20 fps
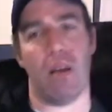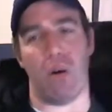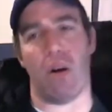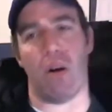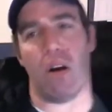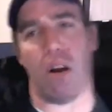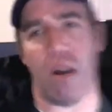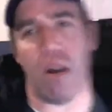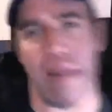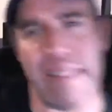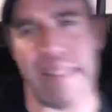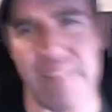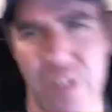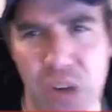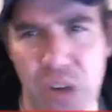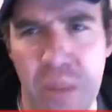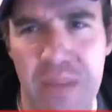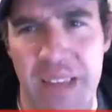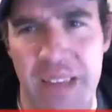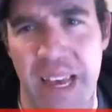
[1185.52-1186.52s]
or in
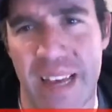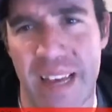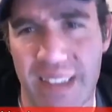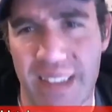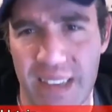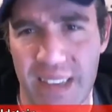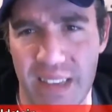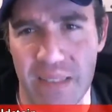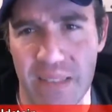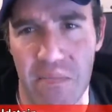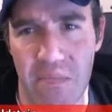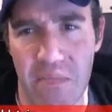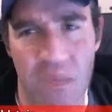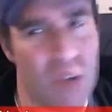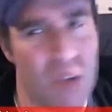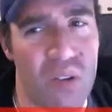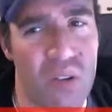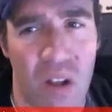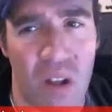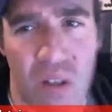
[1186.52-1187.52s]
Trump's case,
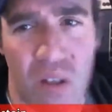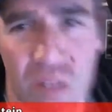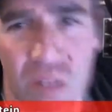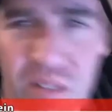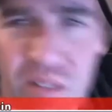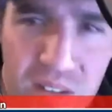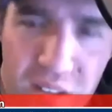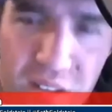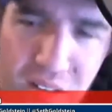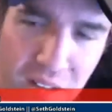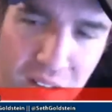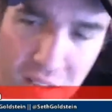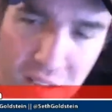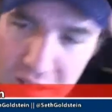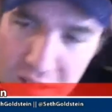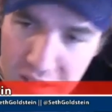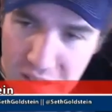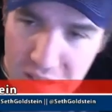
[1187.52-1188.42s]
who knows? I think